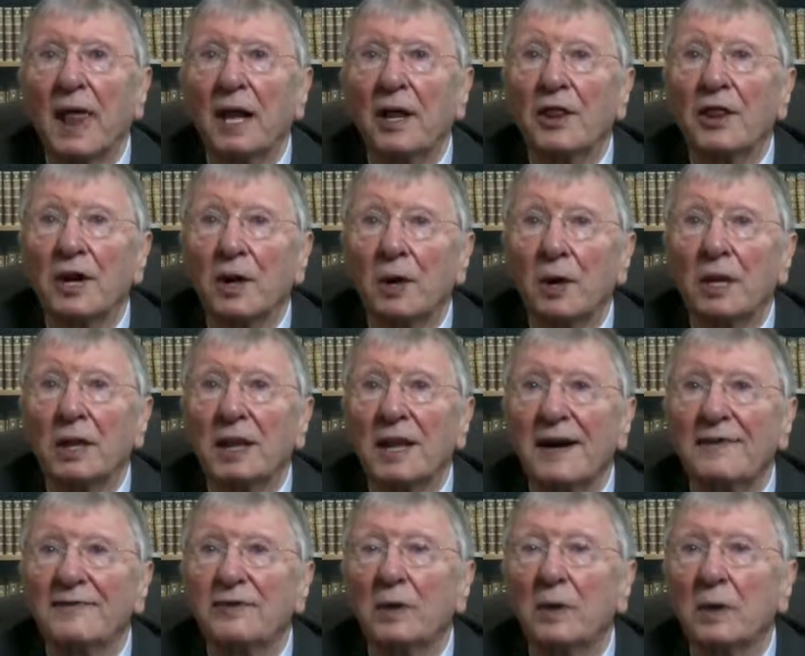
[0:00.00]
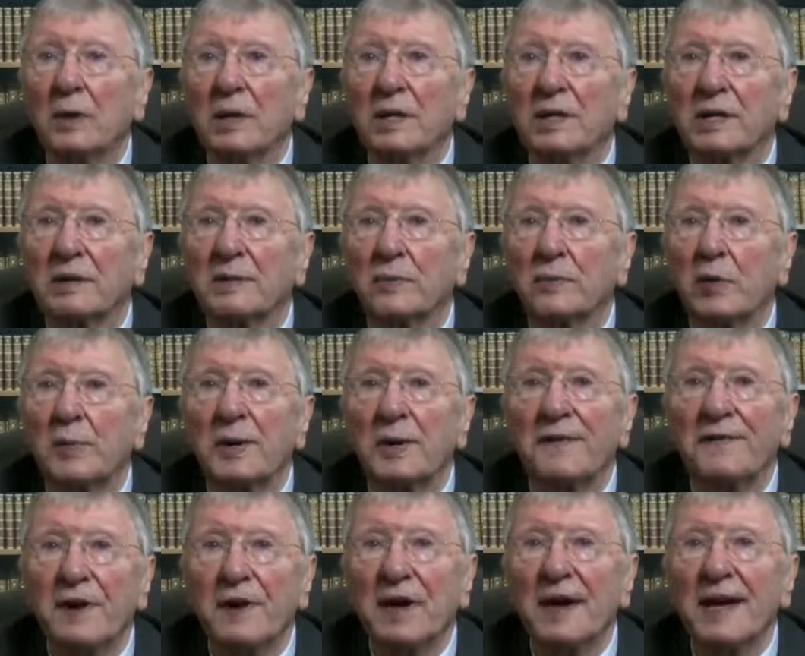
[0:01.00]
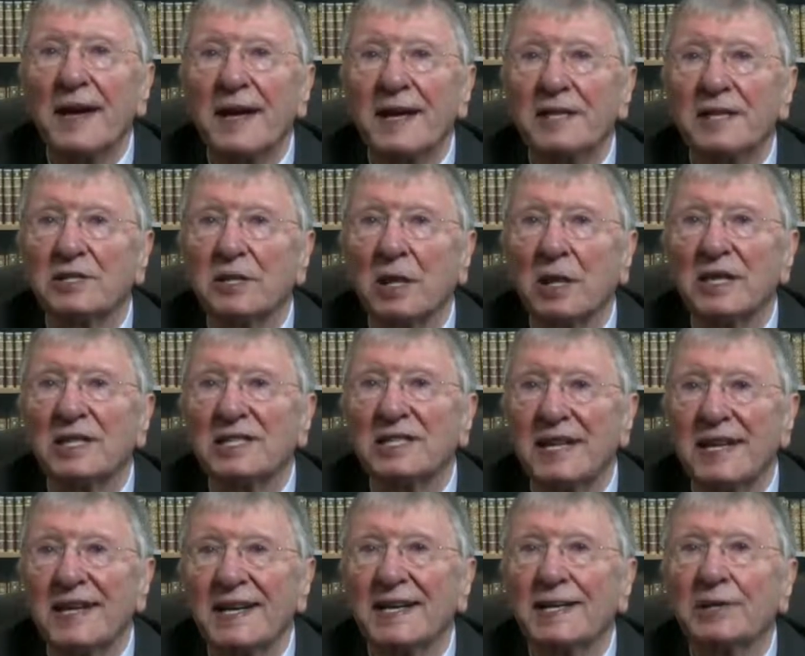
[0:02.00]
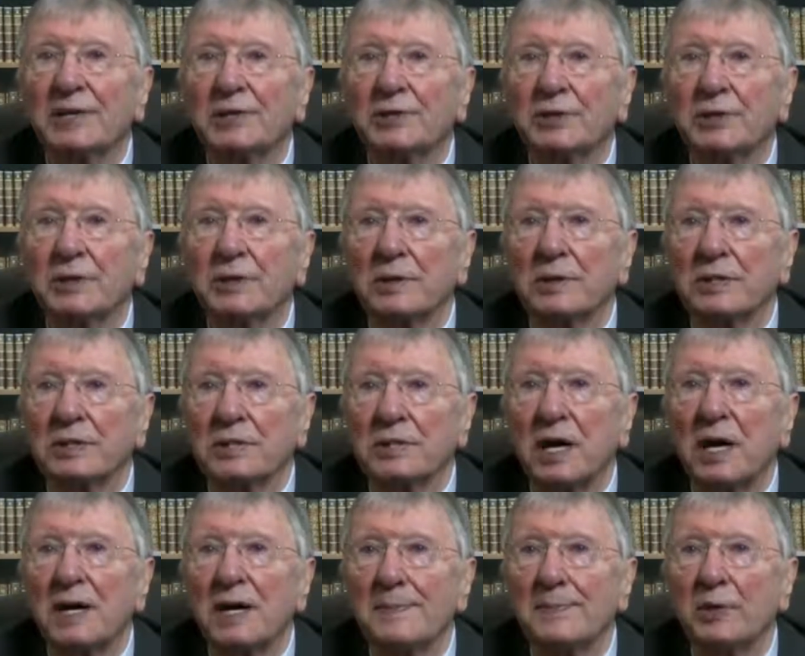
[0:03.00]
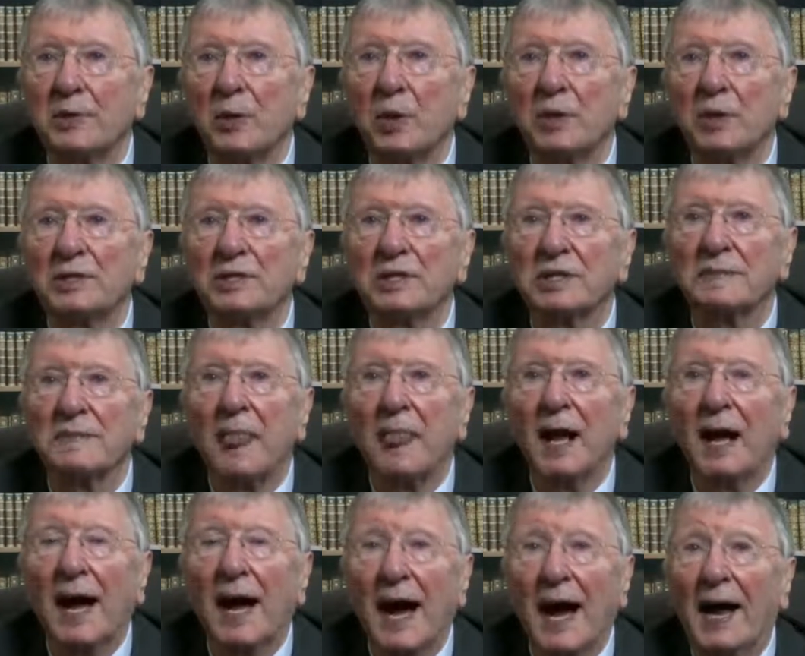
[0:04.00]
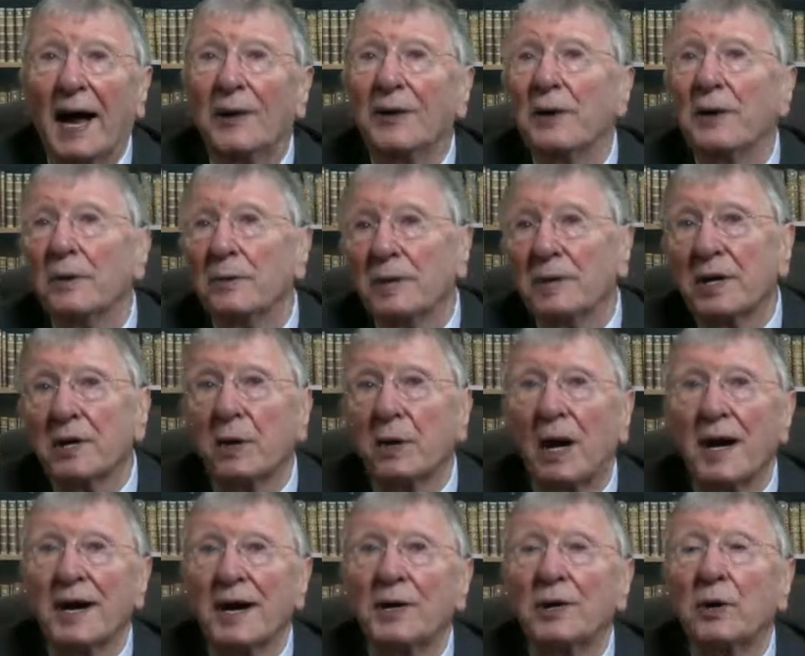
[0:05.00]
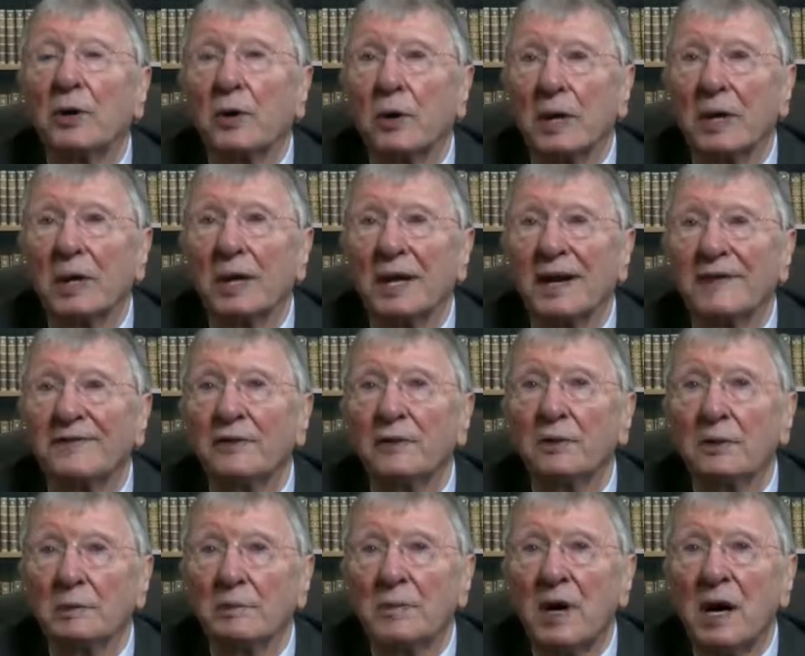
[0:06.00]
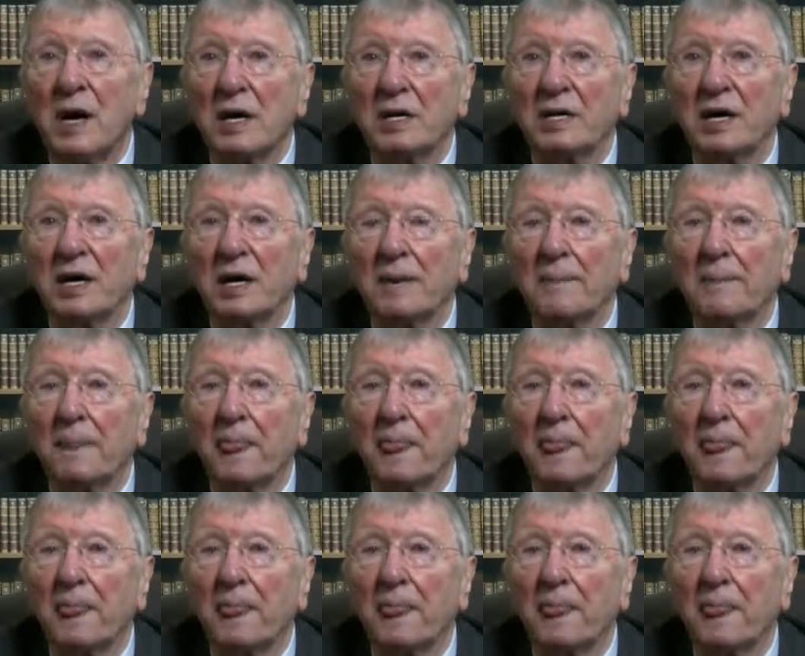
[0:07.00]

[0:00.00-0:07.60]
The oil level will be very easily seen through the sight port and required oil level marker.